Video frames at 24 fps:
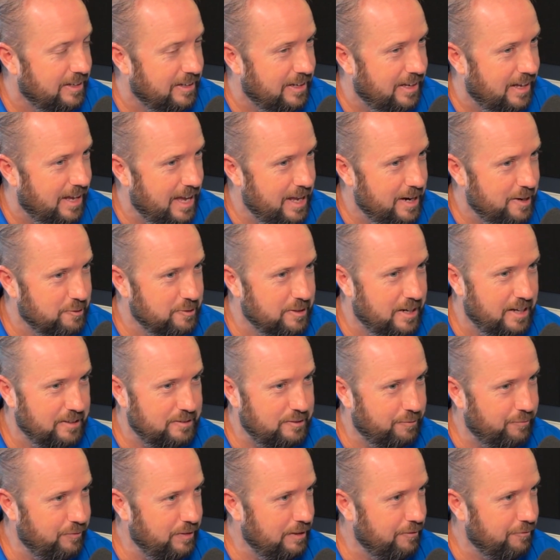and I'm going to have
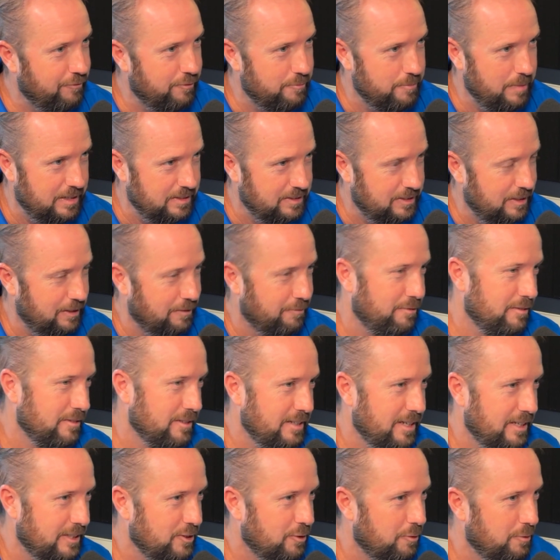to fend for myself for the
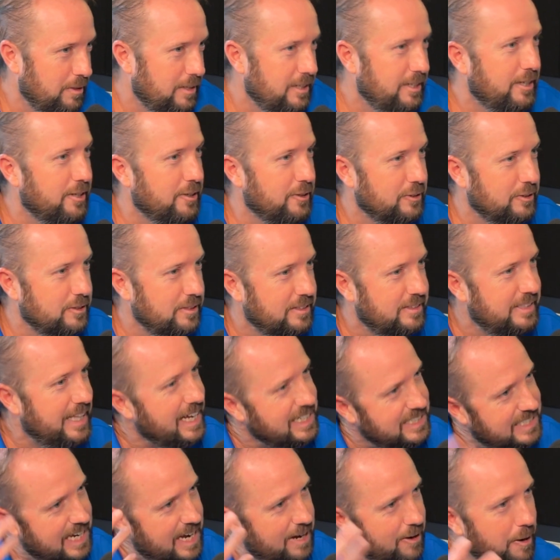next three years.
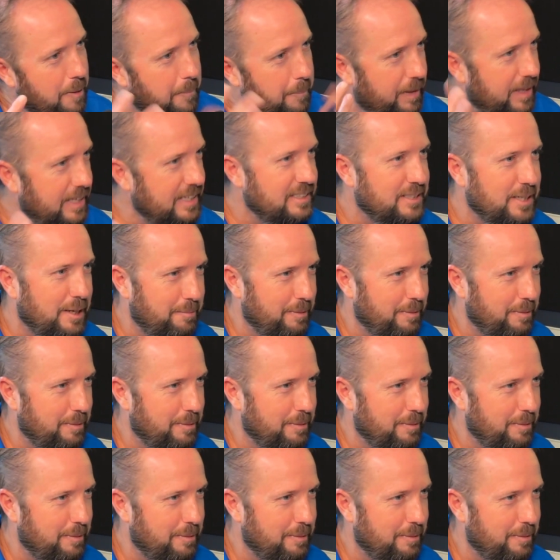That's how it plays up